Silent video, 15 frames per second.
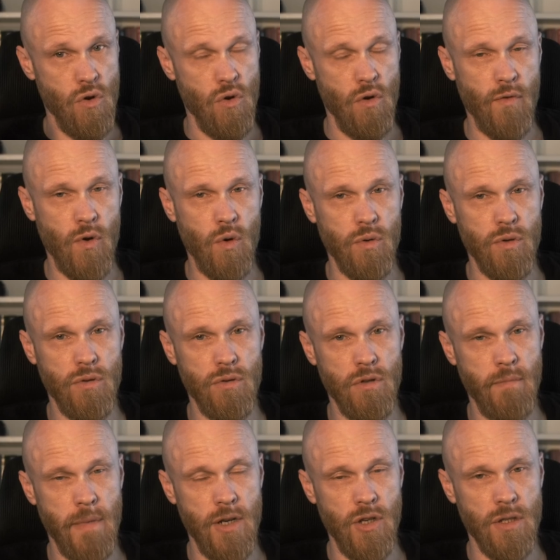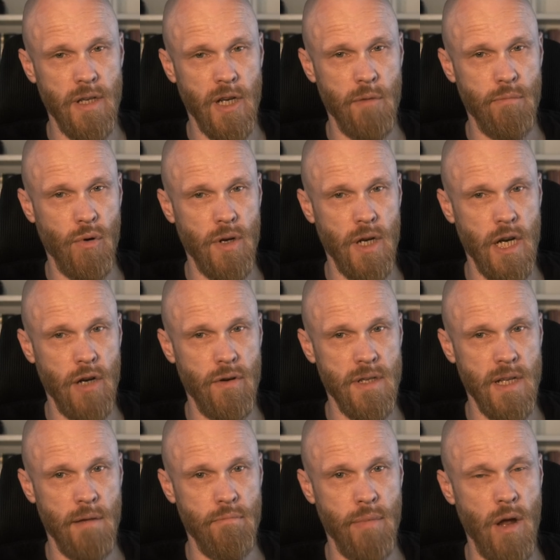Of course, the major sticking point here is
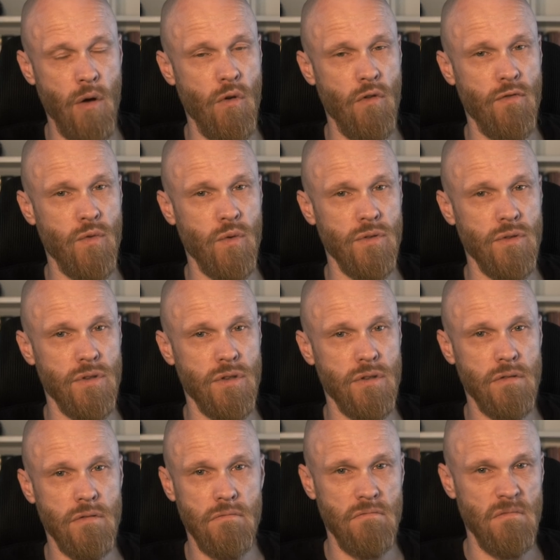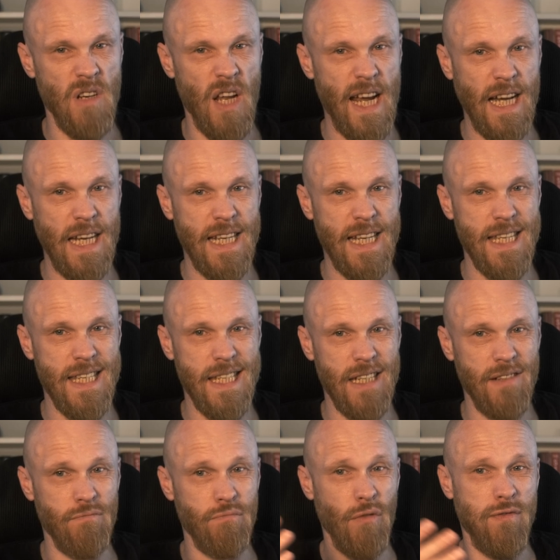that Beowulf was likely
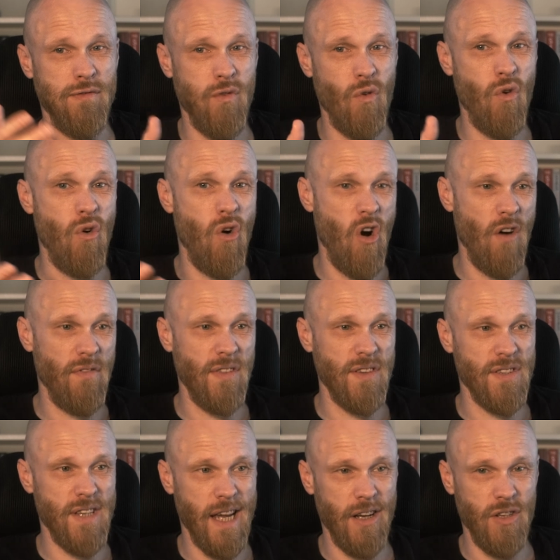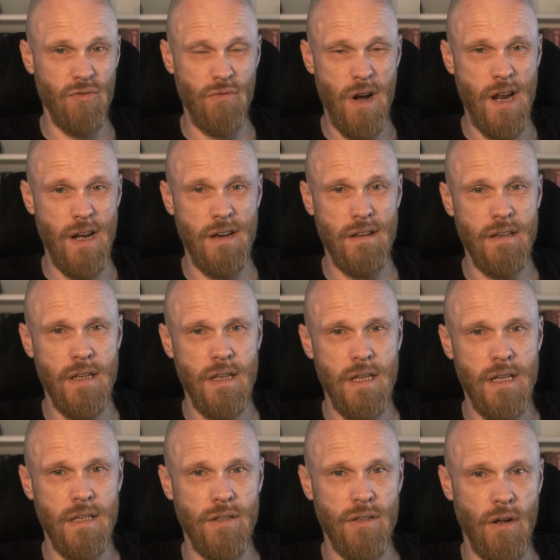conceived before Offa II's reign,
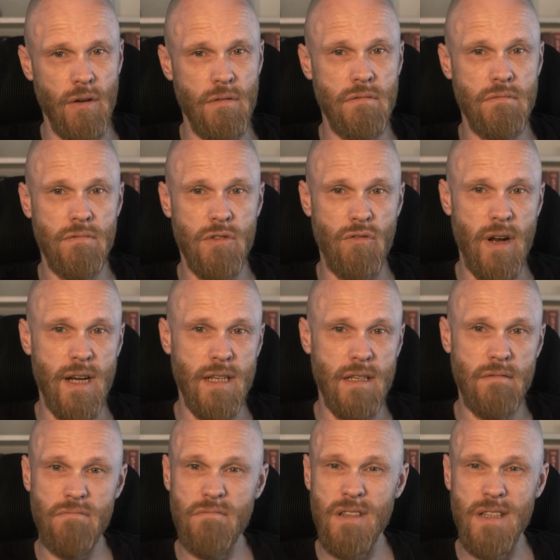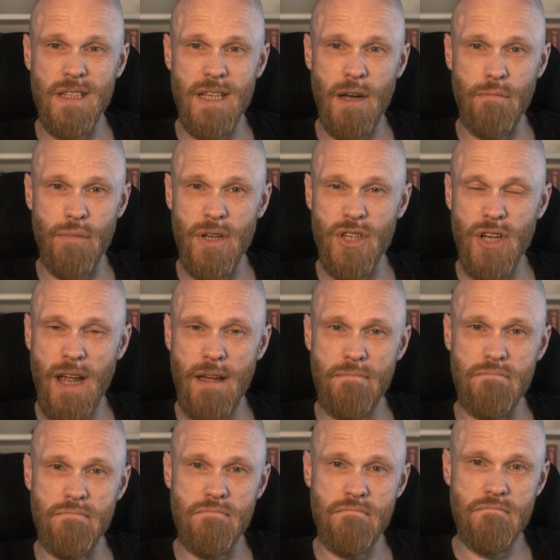so direct contemporary jab
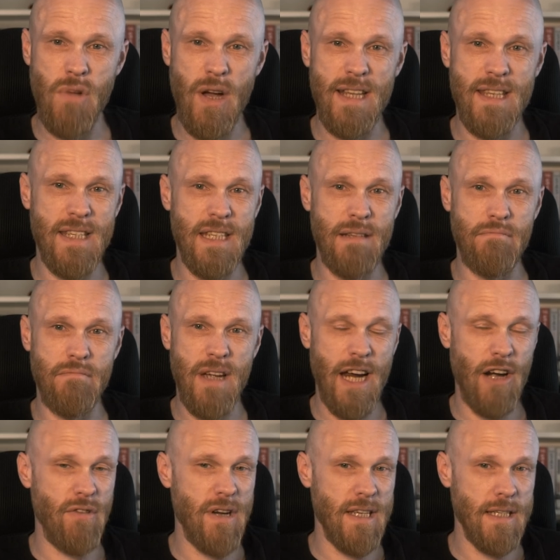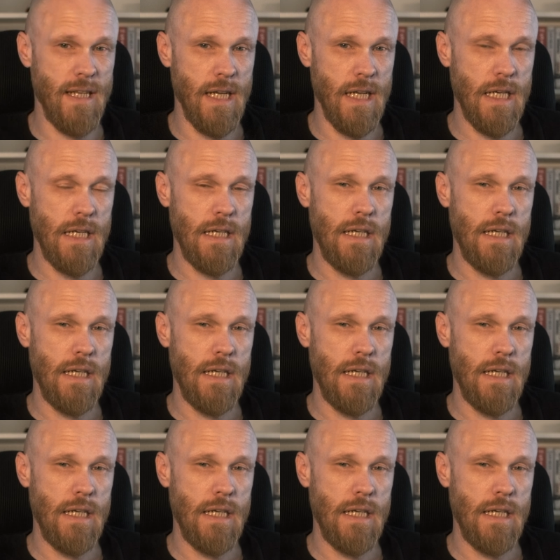might seem anachronistic,